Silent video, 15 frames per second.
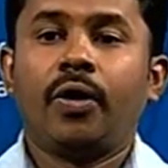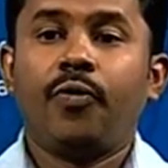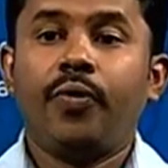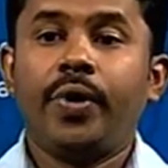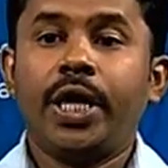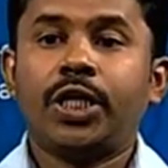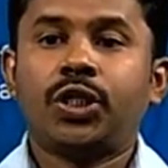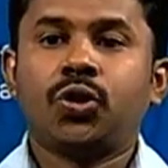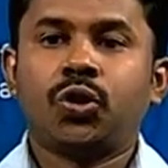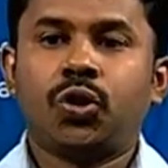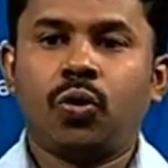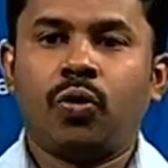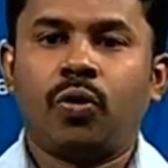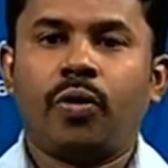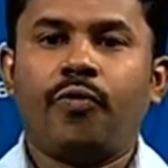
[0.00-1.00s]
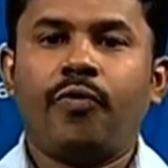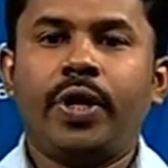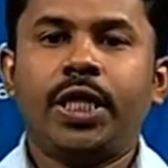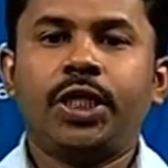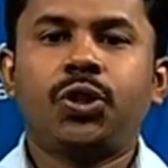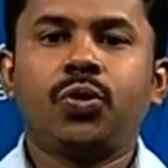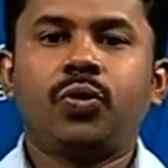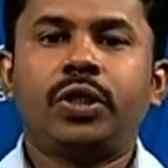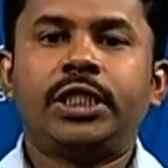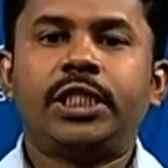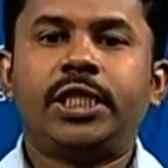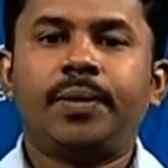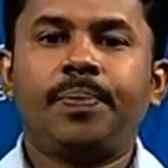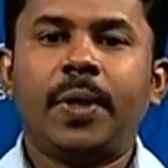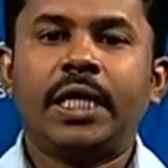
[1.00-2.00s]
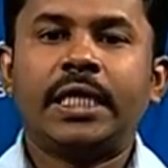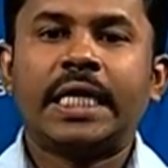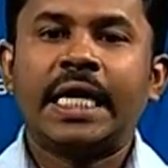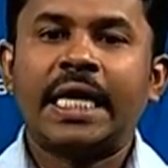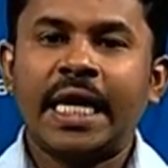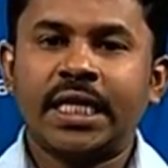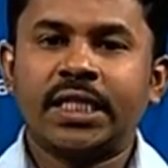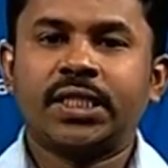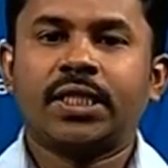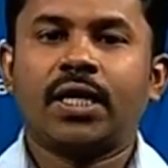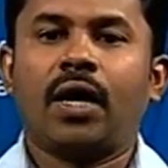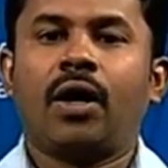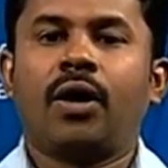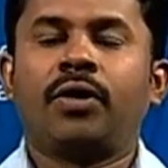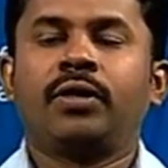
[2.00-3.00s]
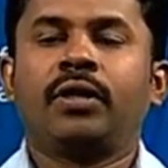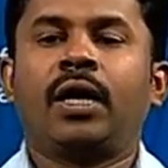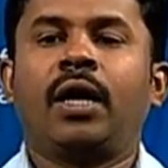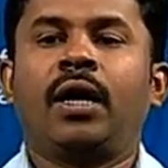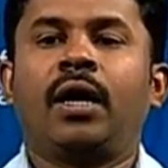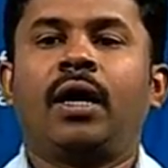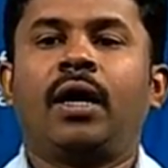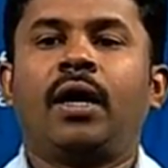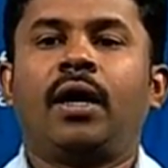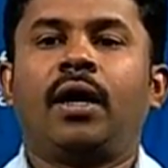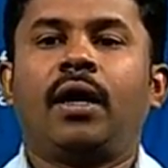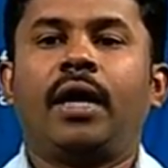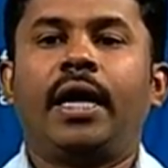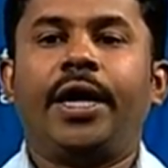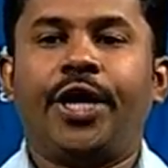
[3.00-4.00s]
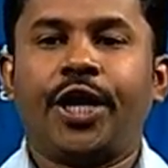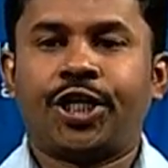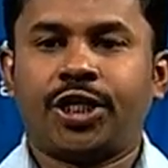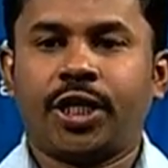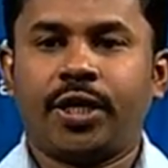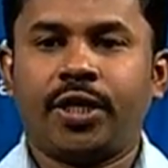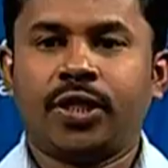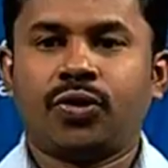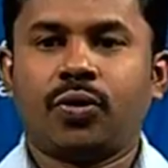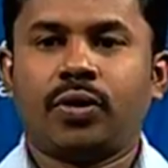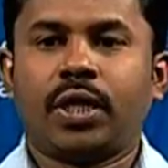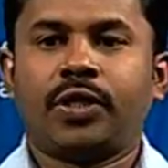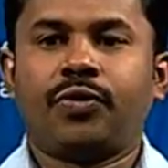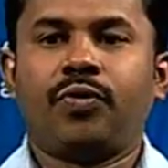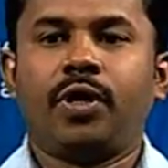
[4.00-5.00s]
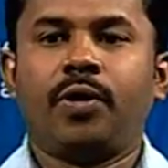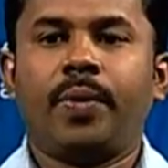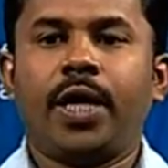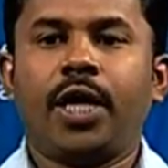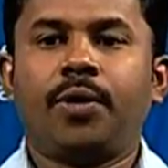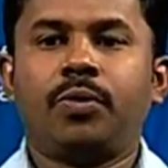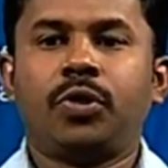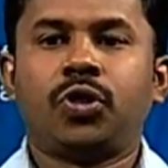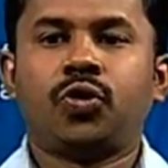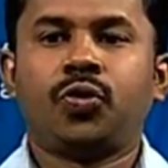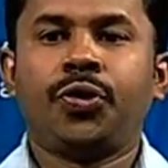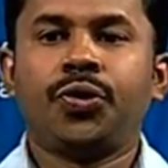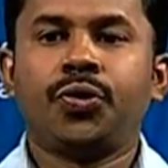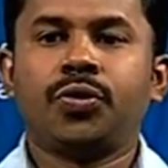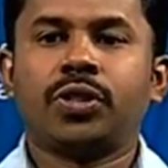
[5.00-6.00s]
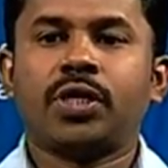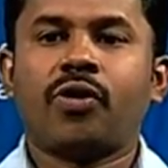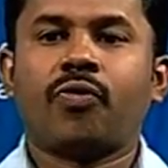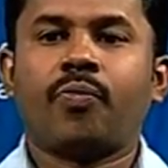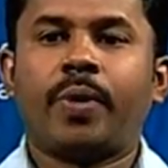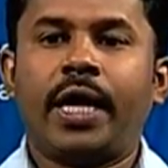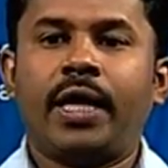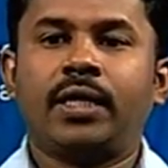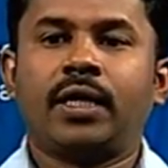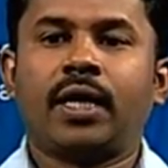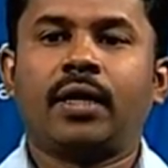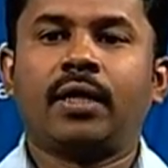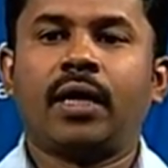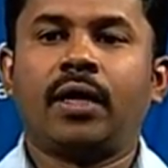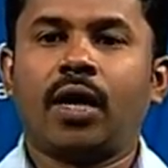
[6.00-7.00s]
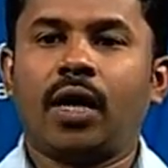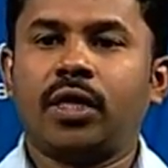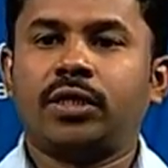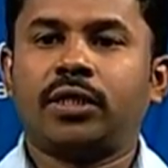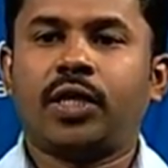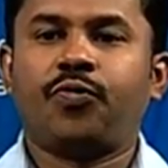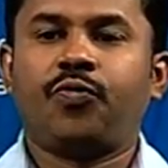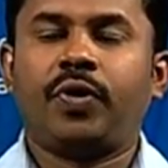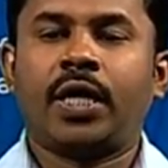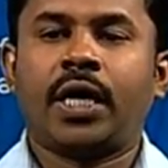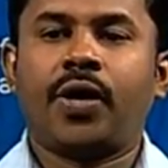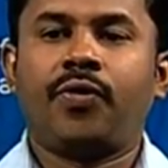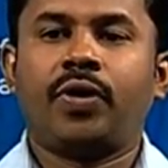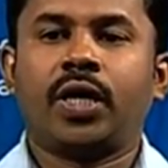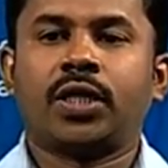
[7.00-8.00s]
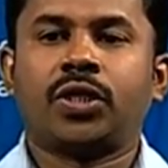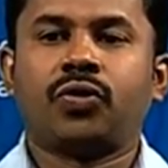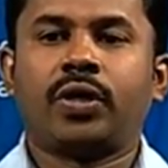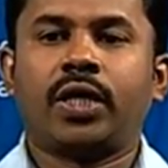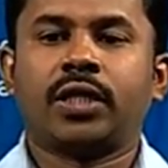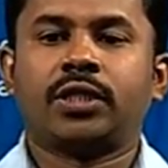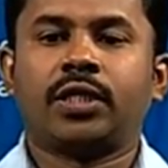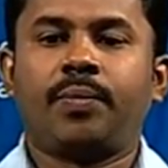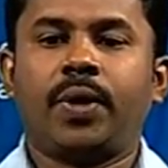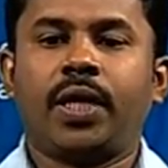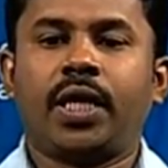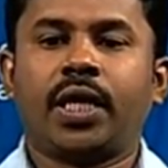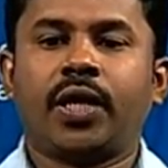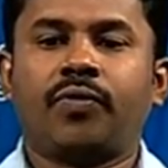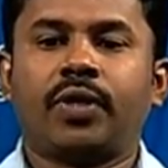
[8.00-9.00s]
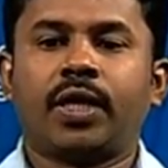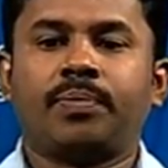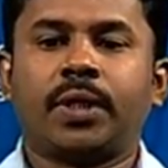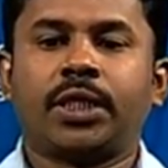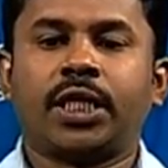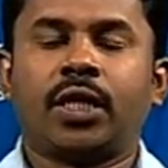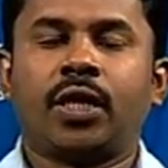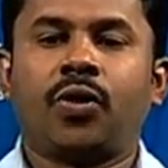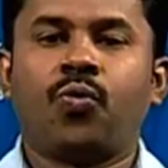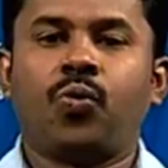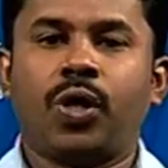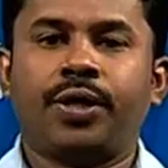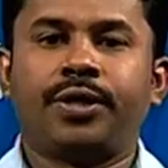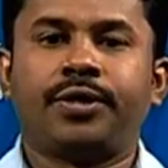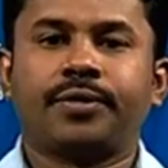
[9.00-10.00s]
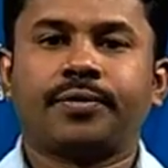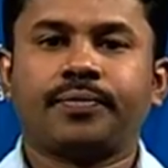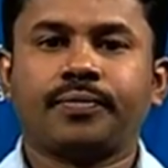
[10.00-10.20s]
We need to depend less on the dictionary, so that we will be able to use our mind and the knowledge that we have in order to guess the meaning of that particular word.